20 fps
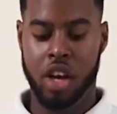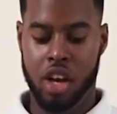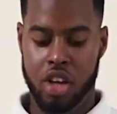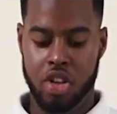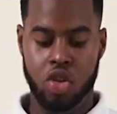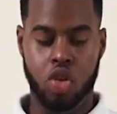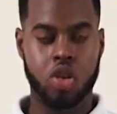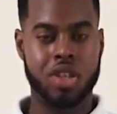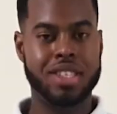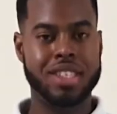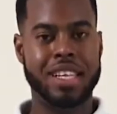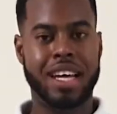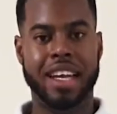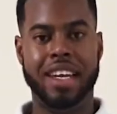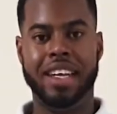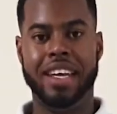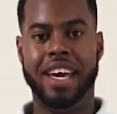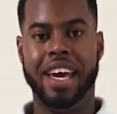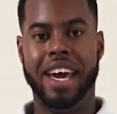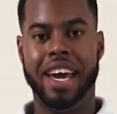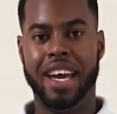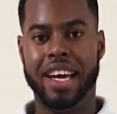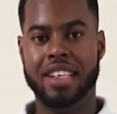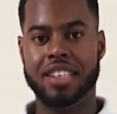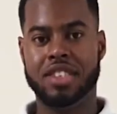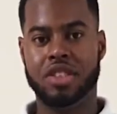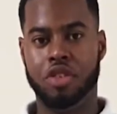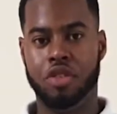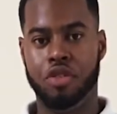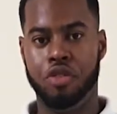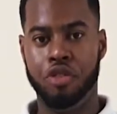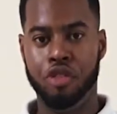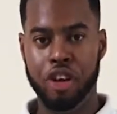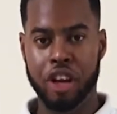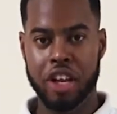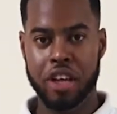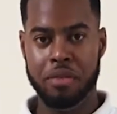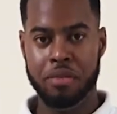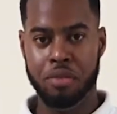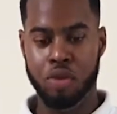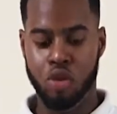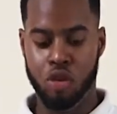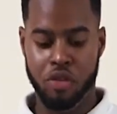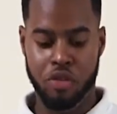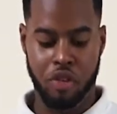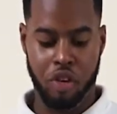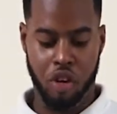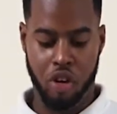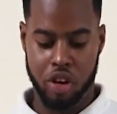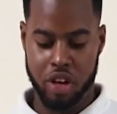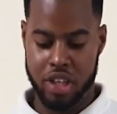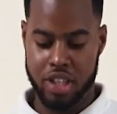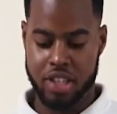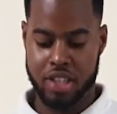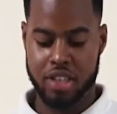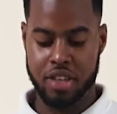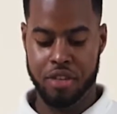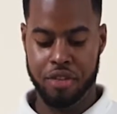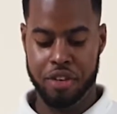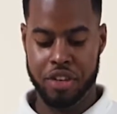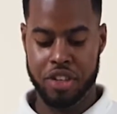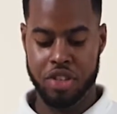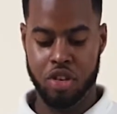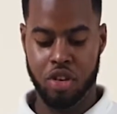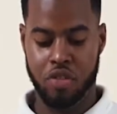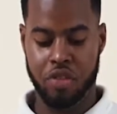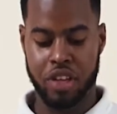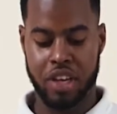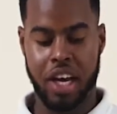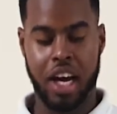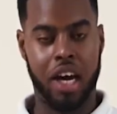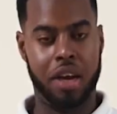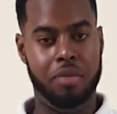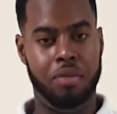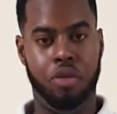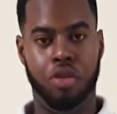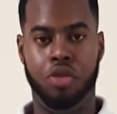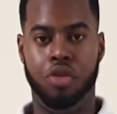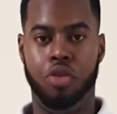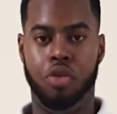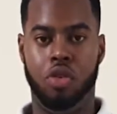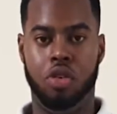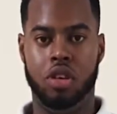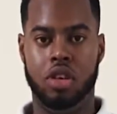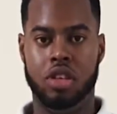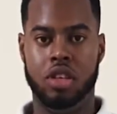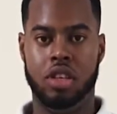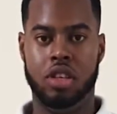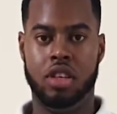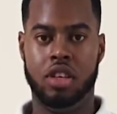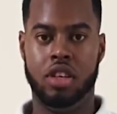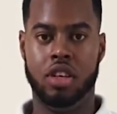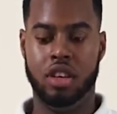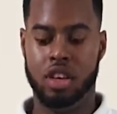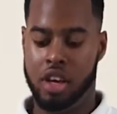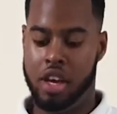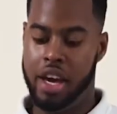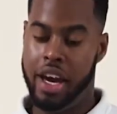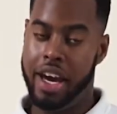Notice that the eggs could freely move on the surface of the cardboard roll.